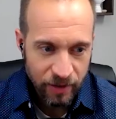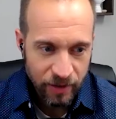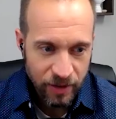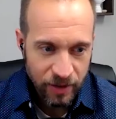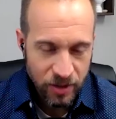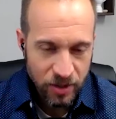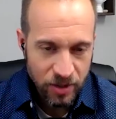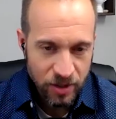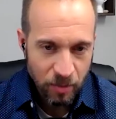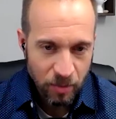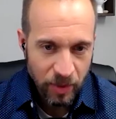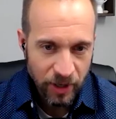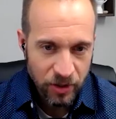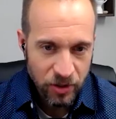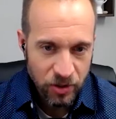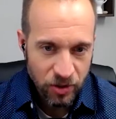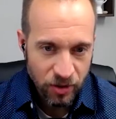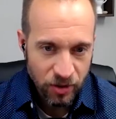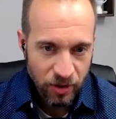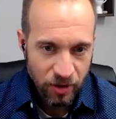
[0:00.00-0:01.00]
this is a
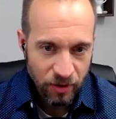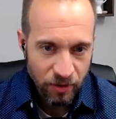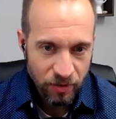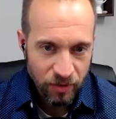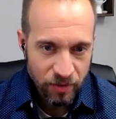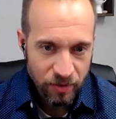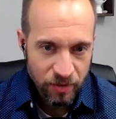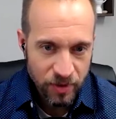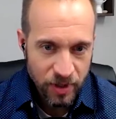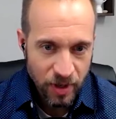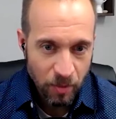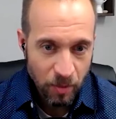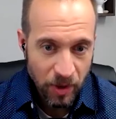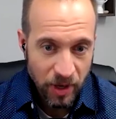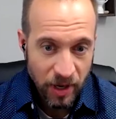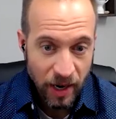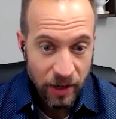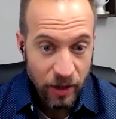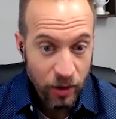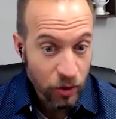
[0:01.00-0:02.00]
picture of
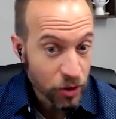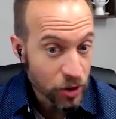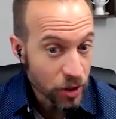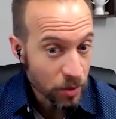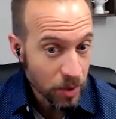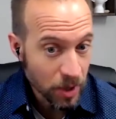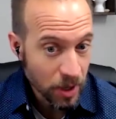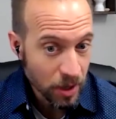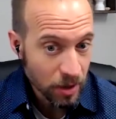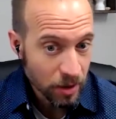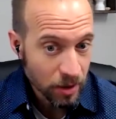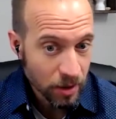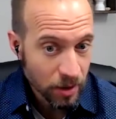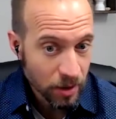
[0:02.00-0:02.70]
somebody I used to be,